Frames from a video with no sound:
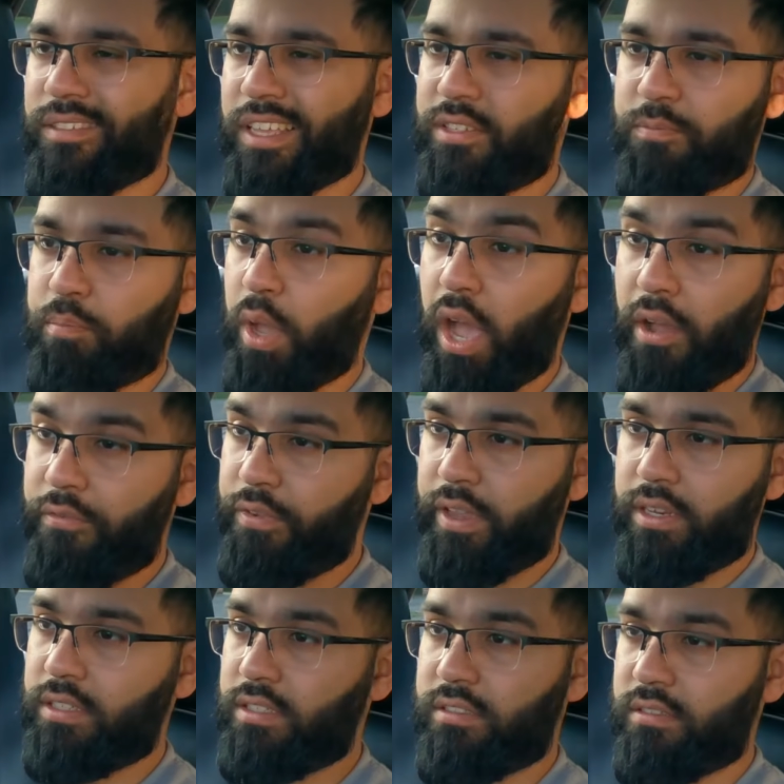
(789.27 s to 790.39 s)
it's
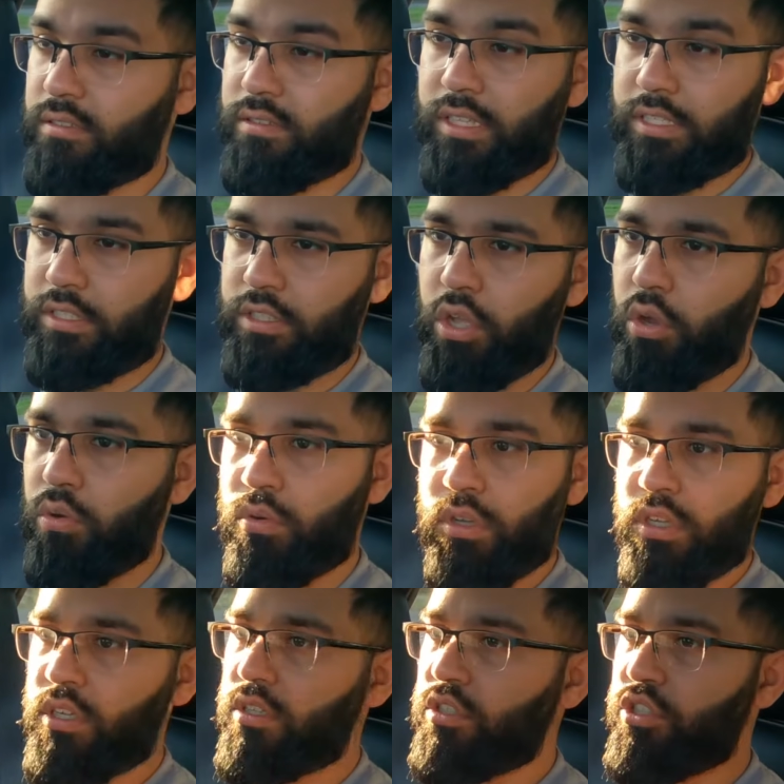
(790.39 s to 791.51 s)
perfect. There's no
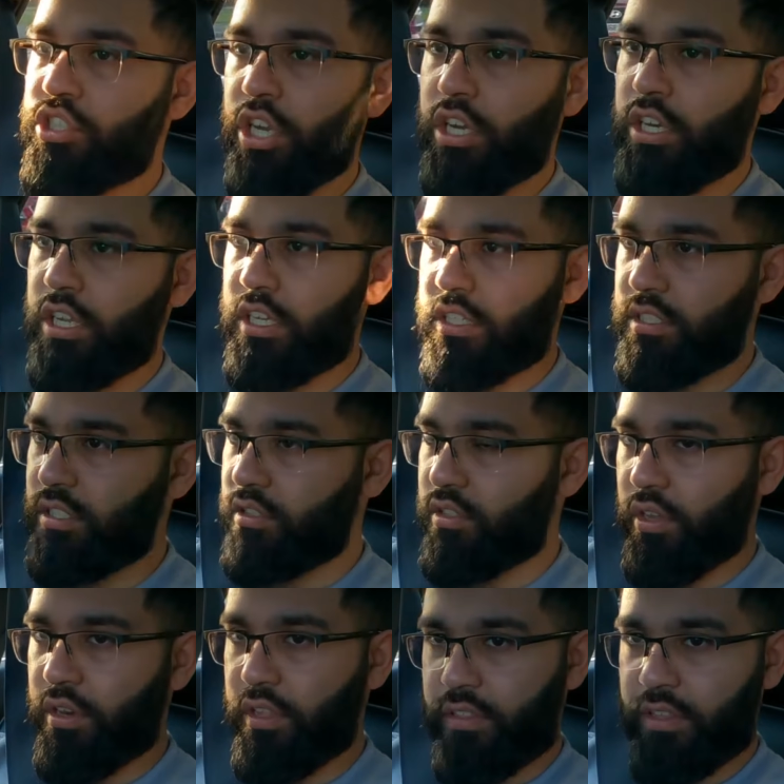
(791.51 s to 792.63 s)
judders, there's
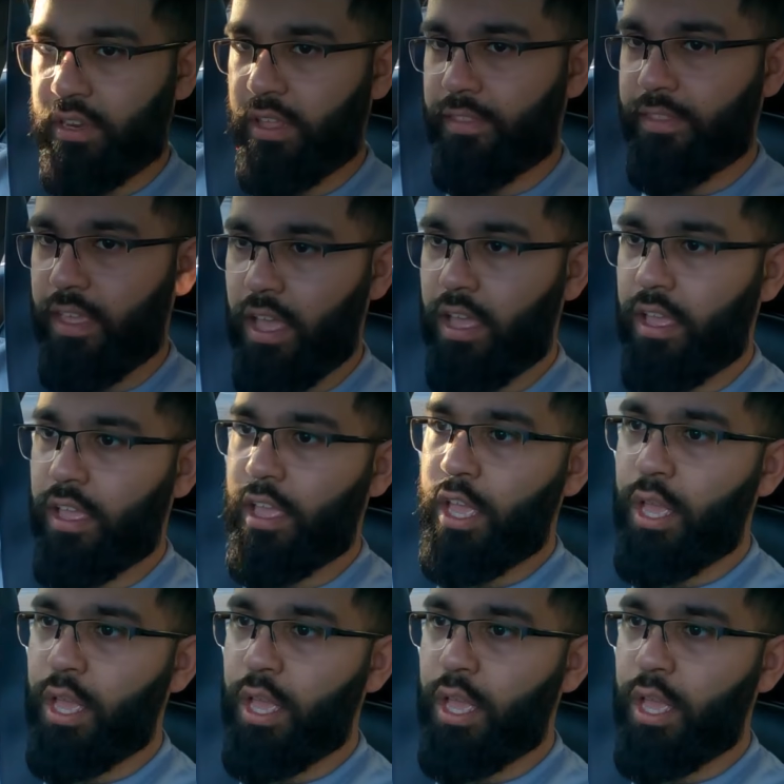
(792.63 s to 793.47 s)
no nothing like that.